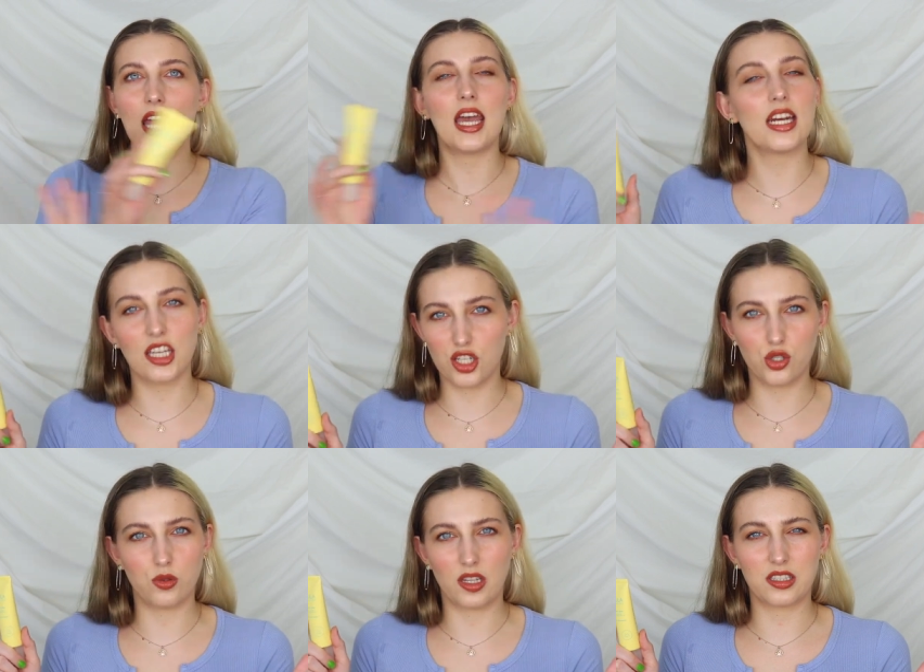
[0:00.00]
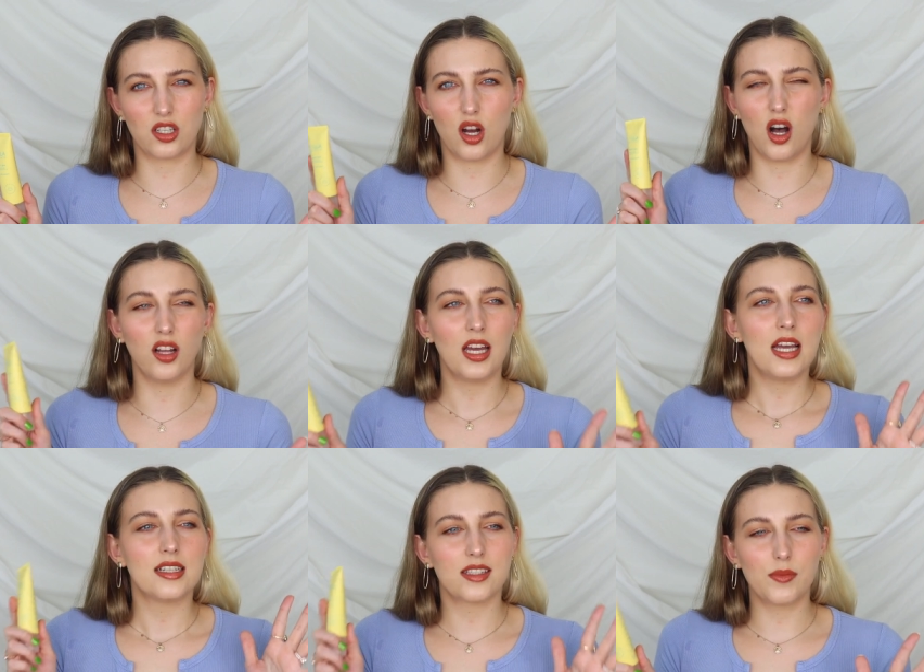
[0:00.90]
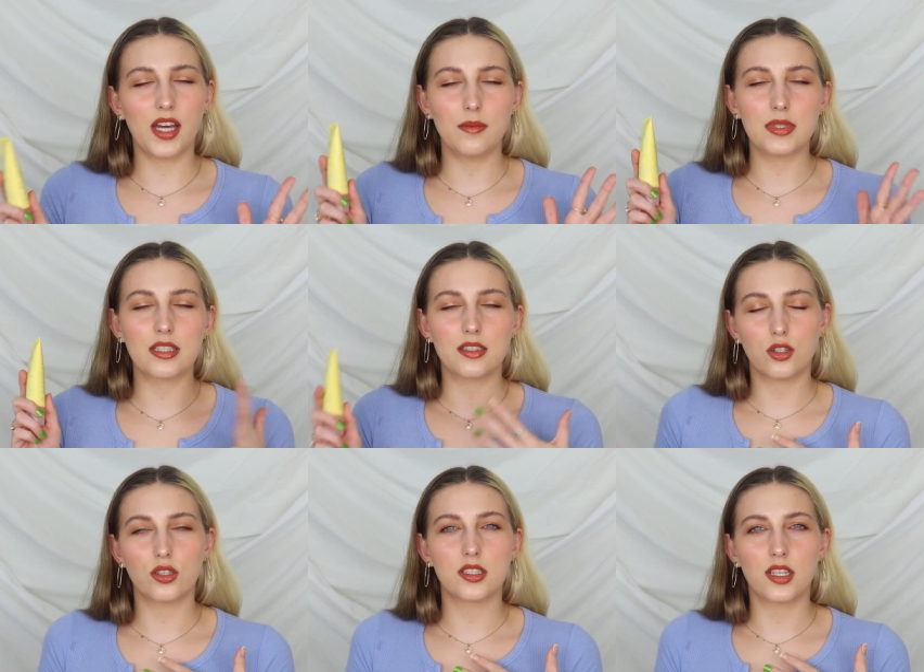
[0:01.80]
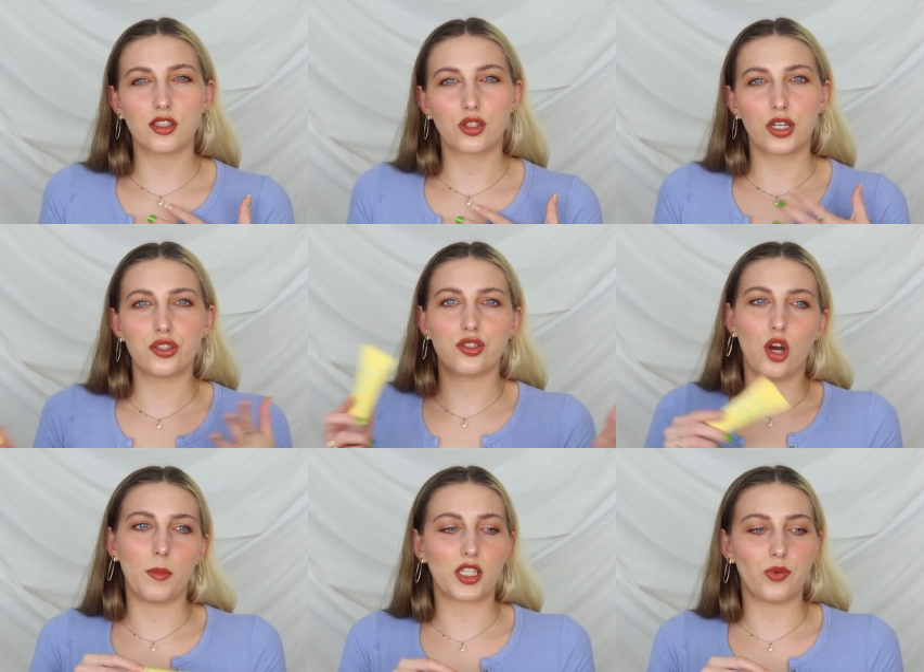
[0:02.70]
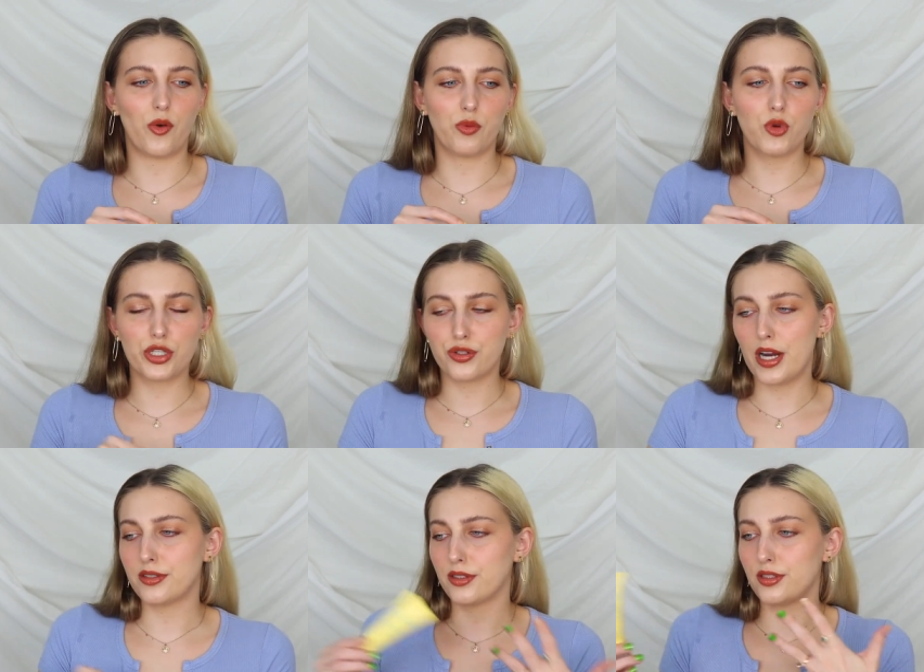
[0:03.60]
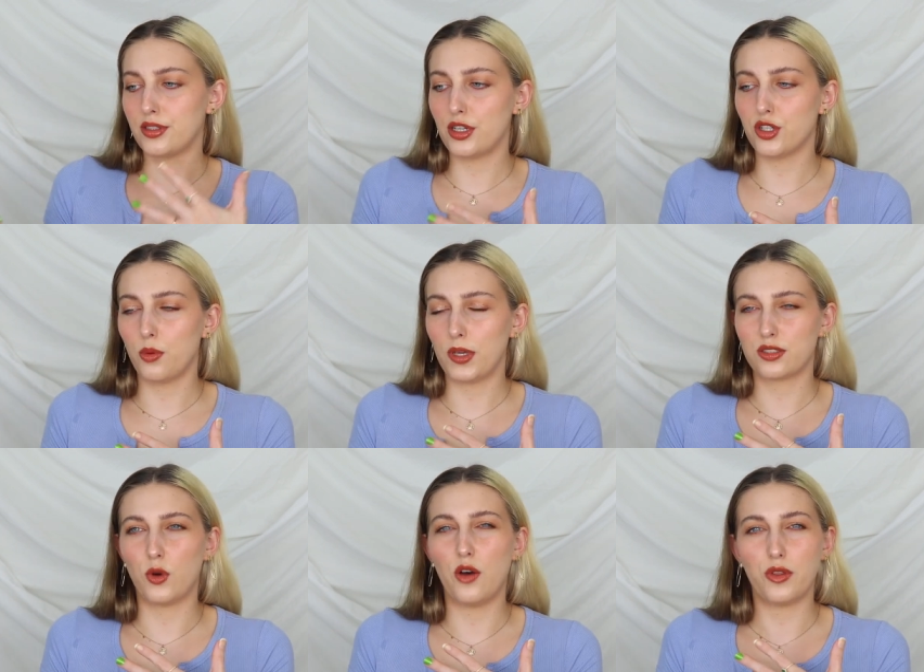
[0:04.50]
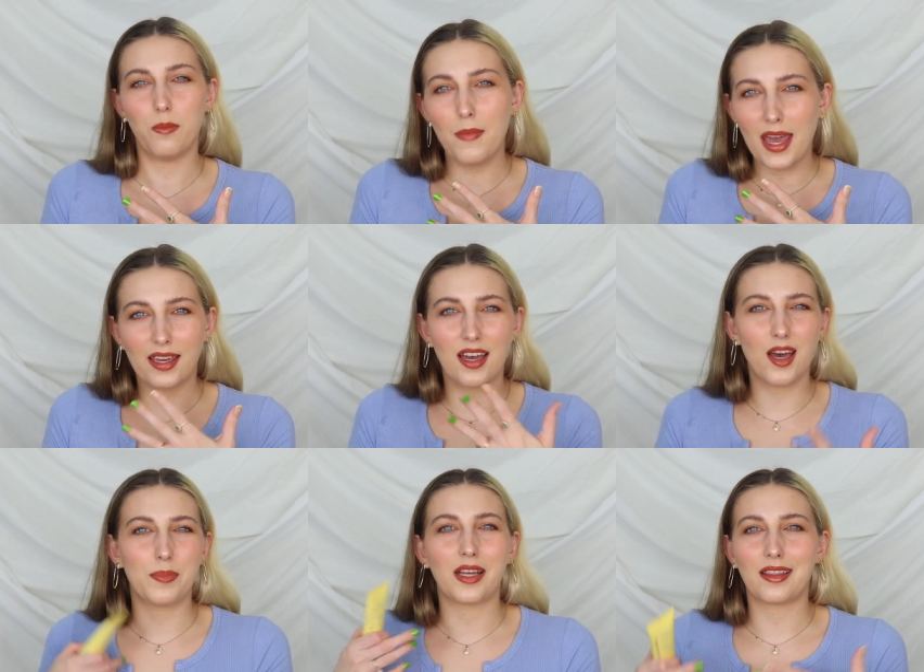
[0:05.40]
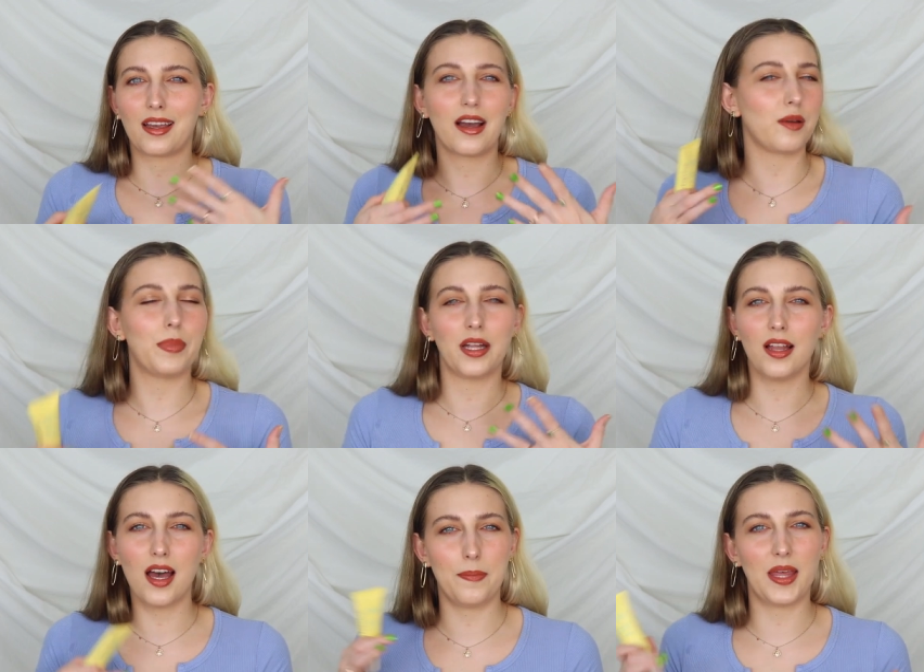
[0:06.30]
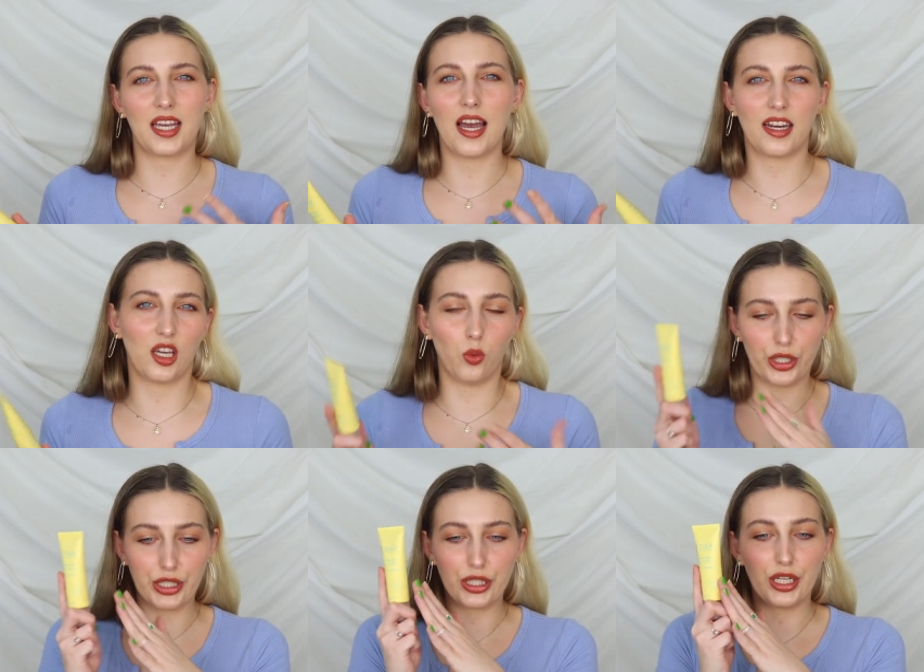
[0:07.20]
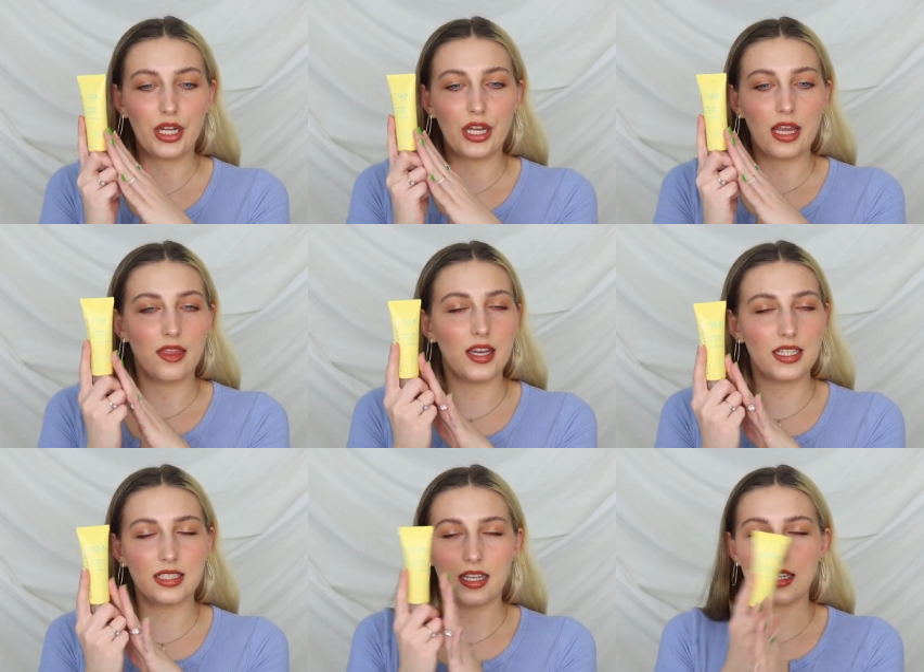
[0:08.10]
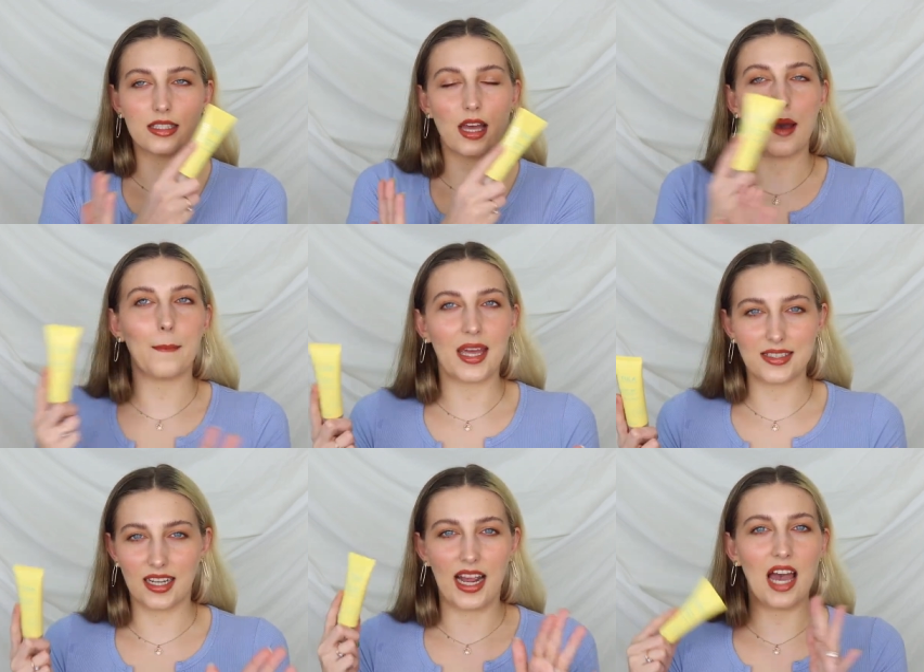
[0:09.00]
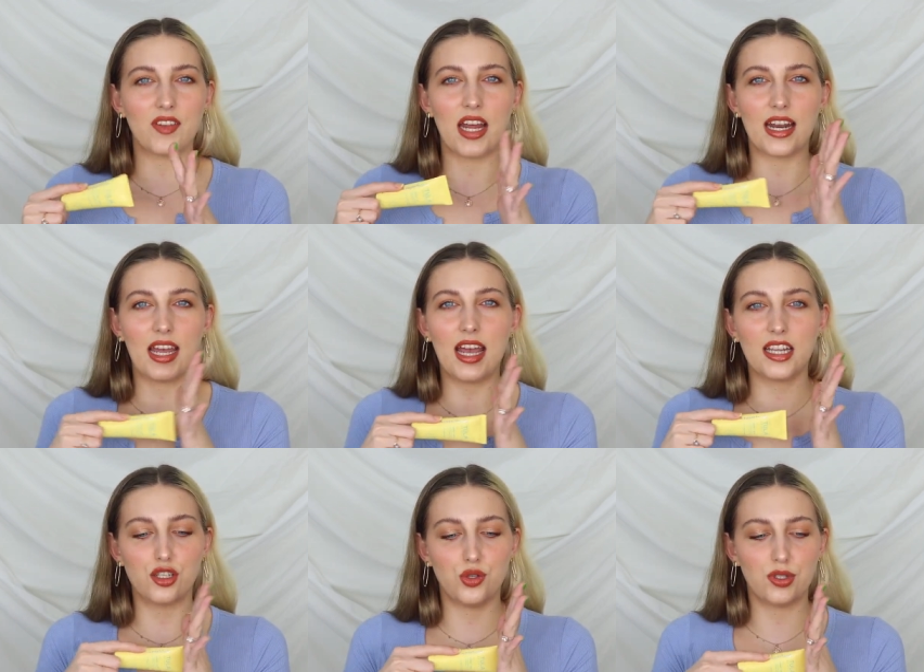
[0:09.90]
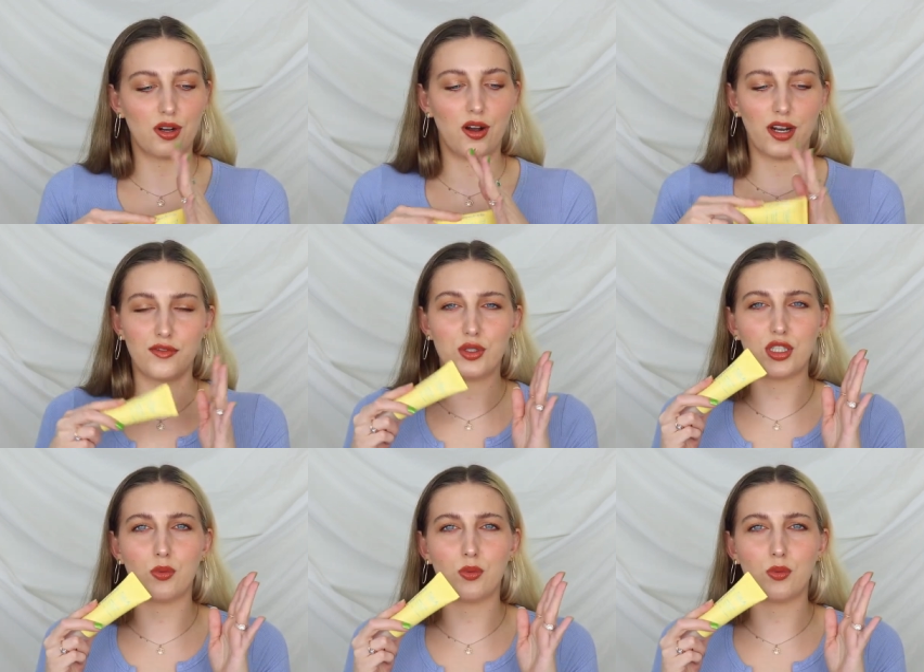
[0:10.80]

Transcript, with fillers: any issues with this at all. Sometimes certain sunscreens don't mix well with moisturizers, they don't mix well with makeup, like they kind of pill up, they kind of get weird. This is amazing. I haven't had any issues at all and I've used